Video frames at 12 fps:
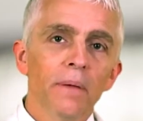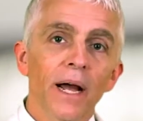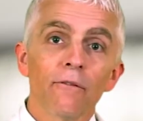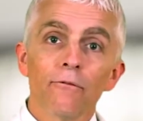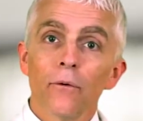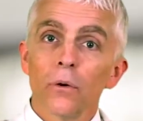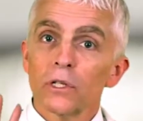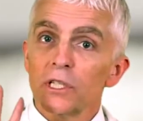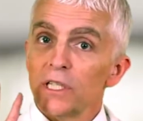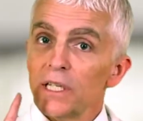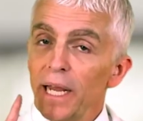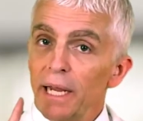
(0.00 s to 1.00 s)
back for
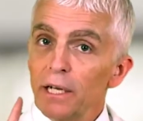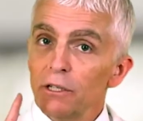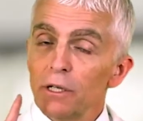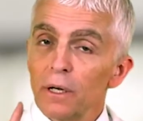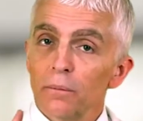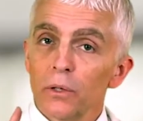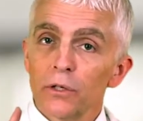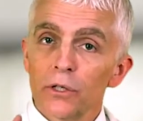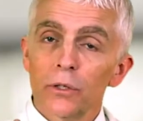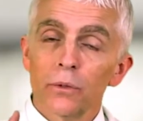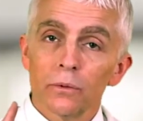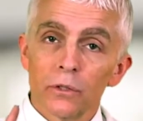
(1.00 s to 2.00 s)
stage number
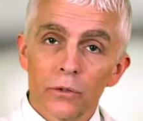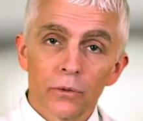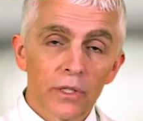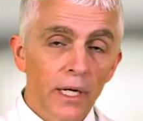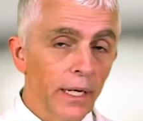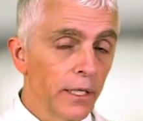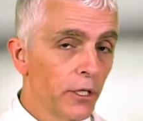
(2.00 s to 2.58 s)
2, two-stage,